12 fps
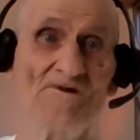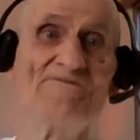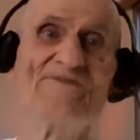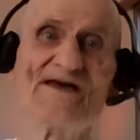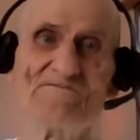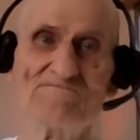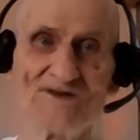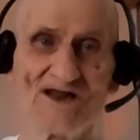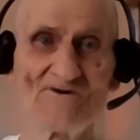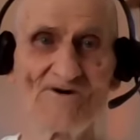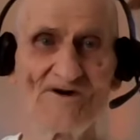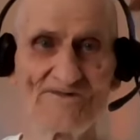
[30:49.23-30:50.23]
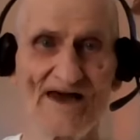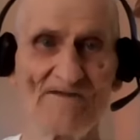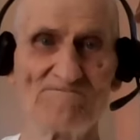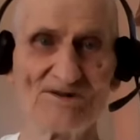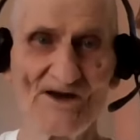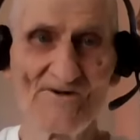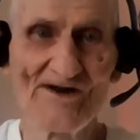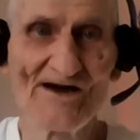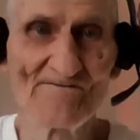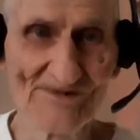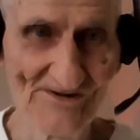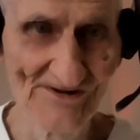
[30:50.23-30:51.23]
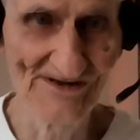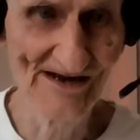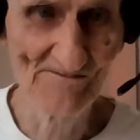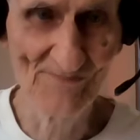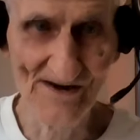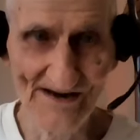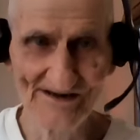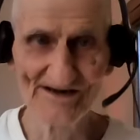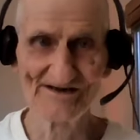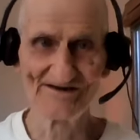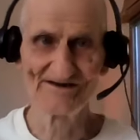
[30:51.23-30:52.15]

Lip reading: they bloat up and look like pregnant